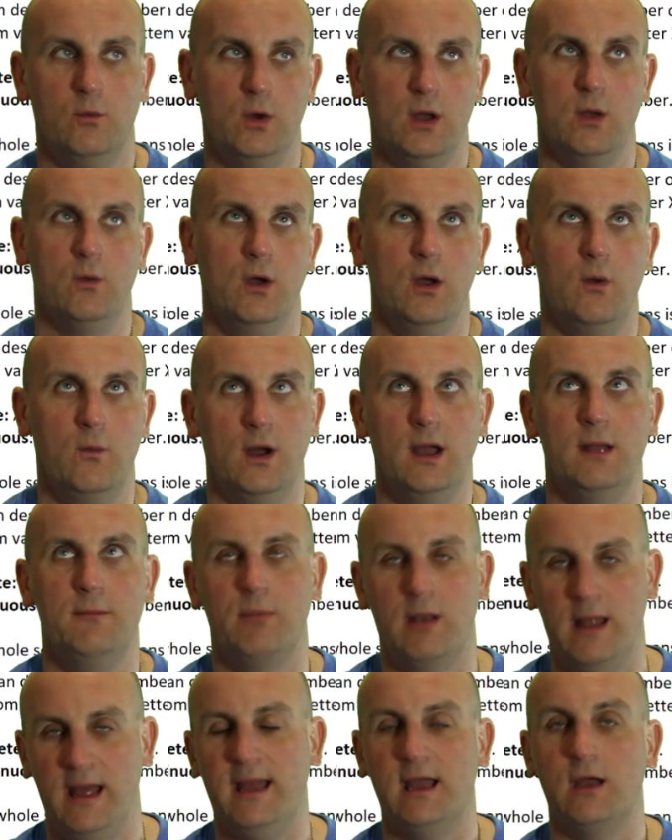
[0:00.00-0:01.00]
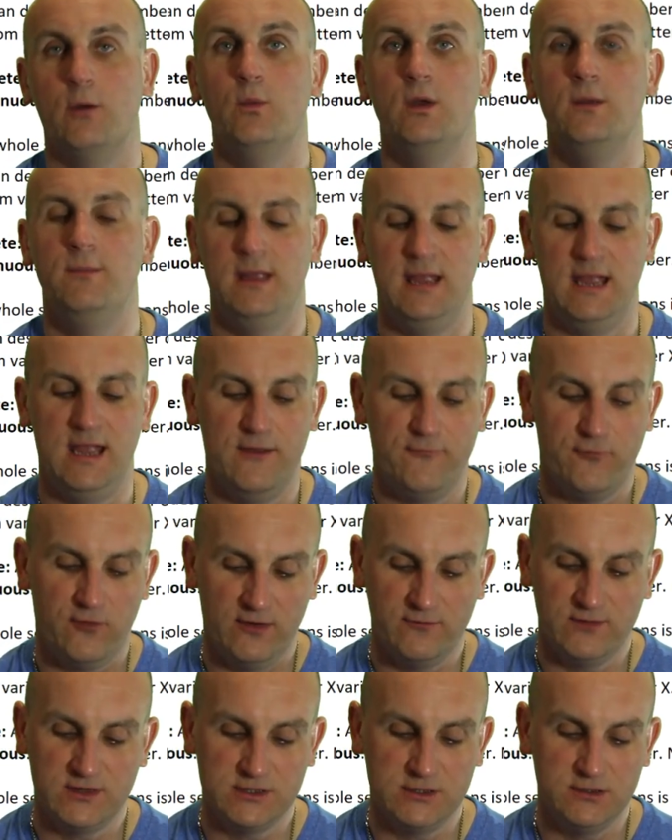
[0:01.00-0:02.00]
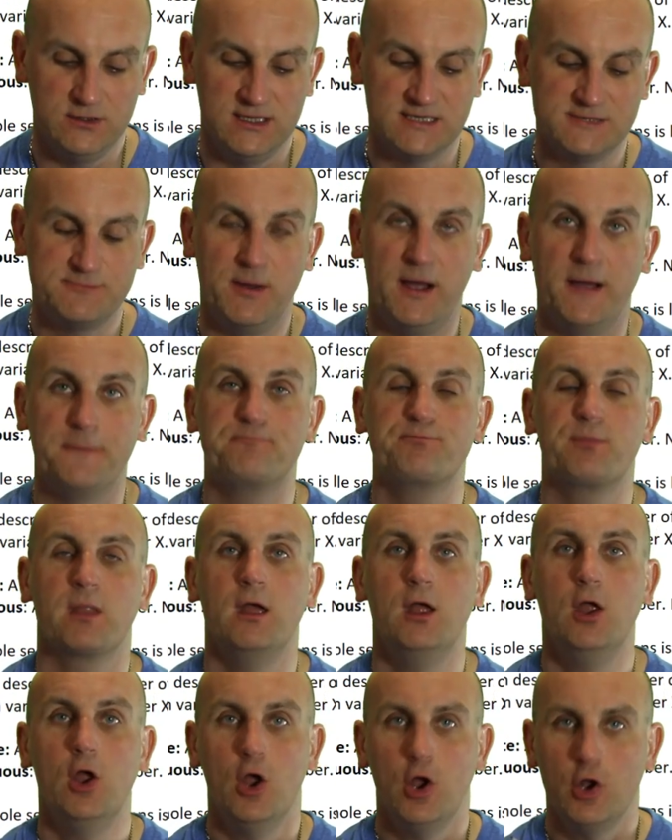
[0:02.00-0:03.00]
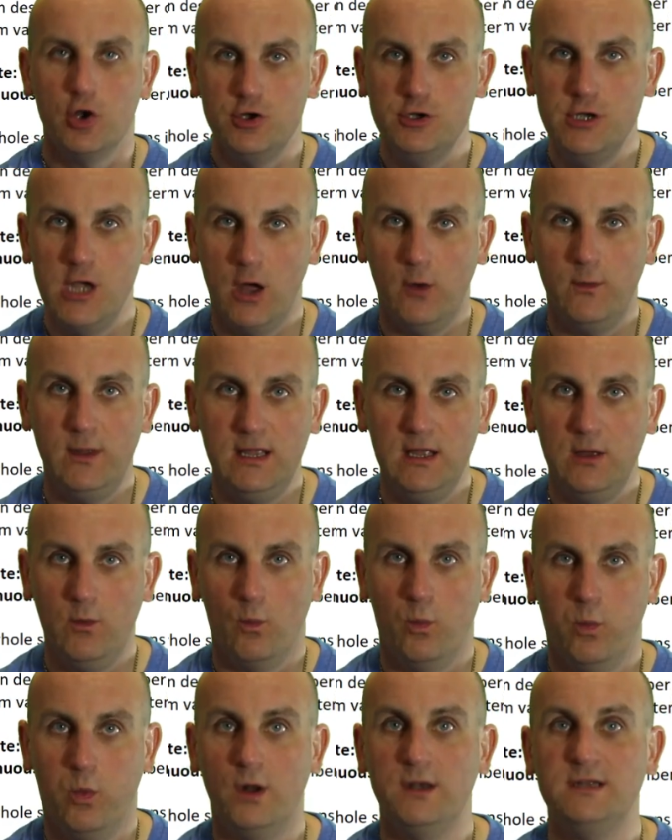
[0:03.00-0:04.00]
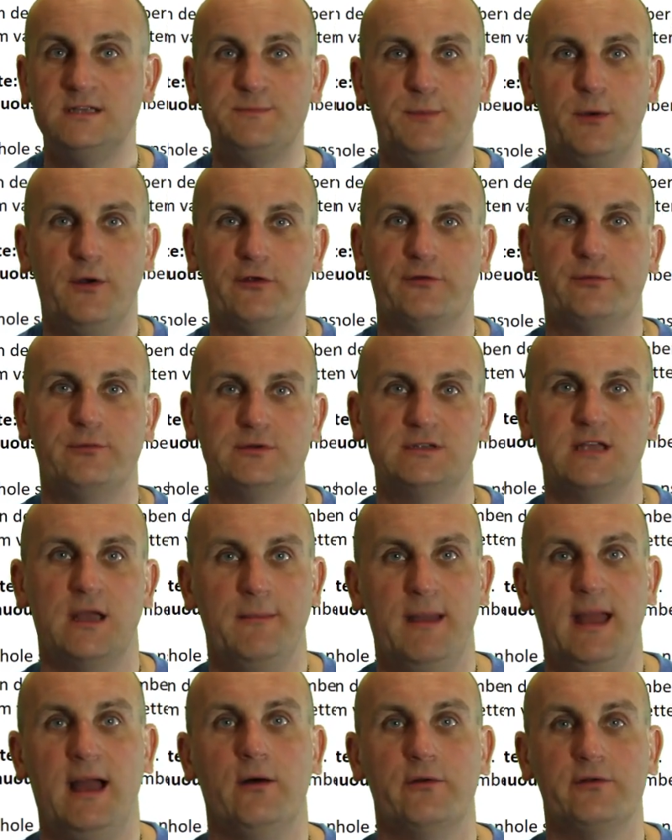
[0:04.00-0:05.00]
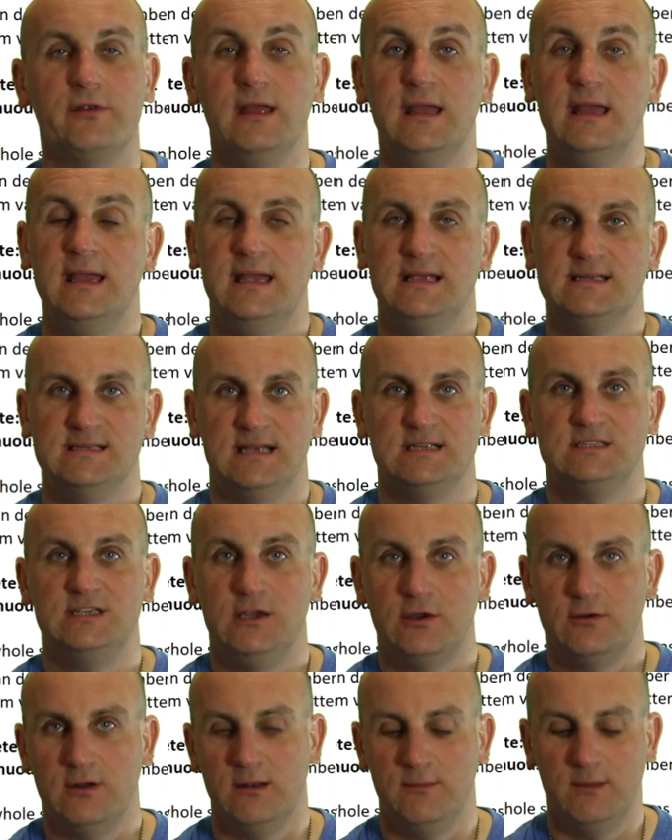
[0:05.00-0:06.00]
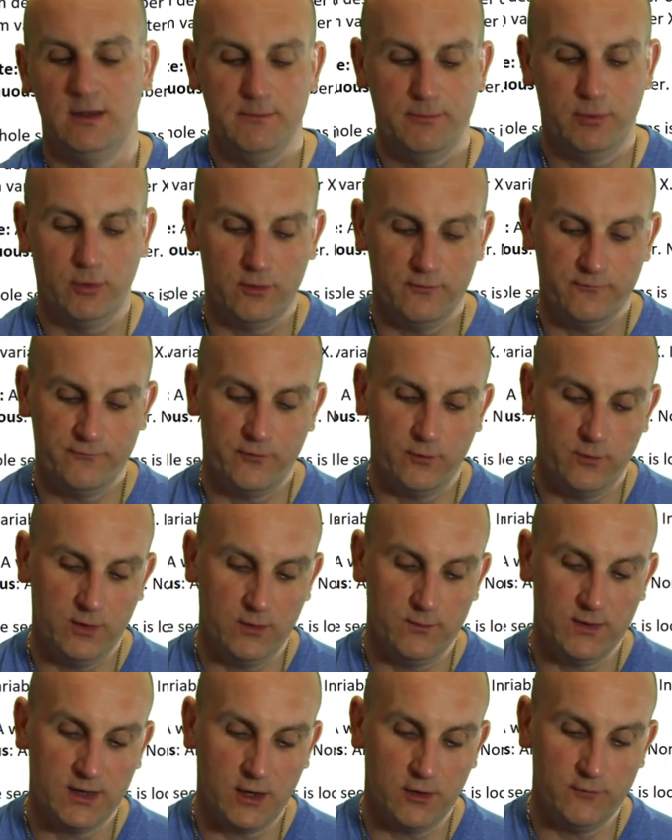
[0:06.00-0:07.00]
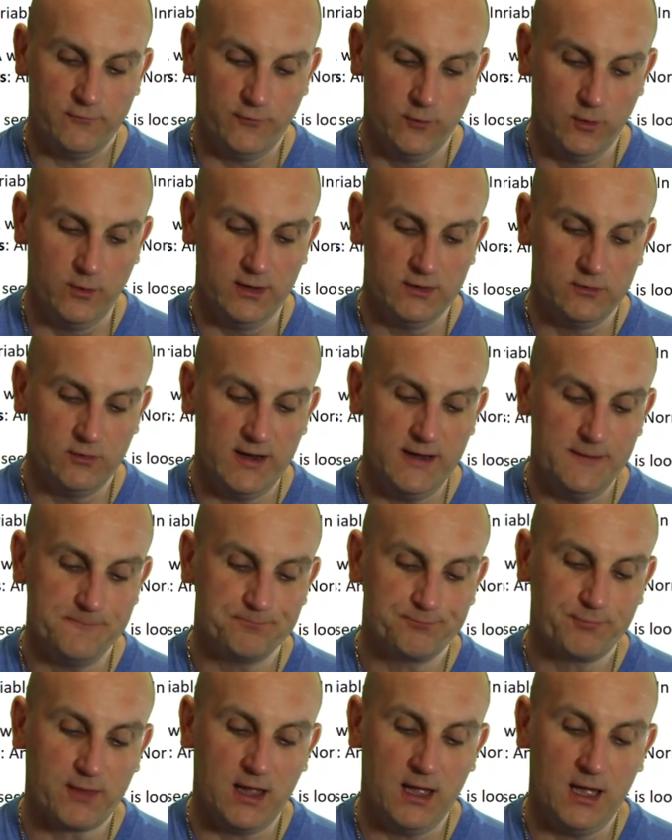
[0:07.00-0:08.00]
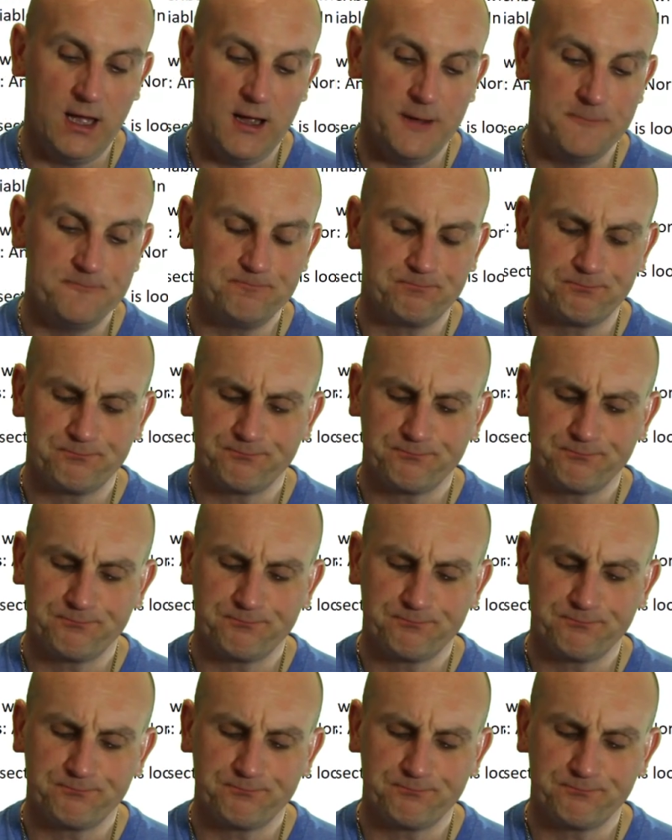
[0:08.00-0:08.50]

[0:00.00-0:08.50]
white, white, white, black, and we'd be here forever to do this. But knowing what is possible to come out is actually incredibly important for where we go forward, right? Um,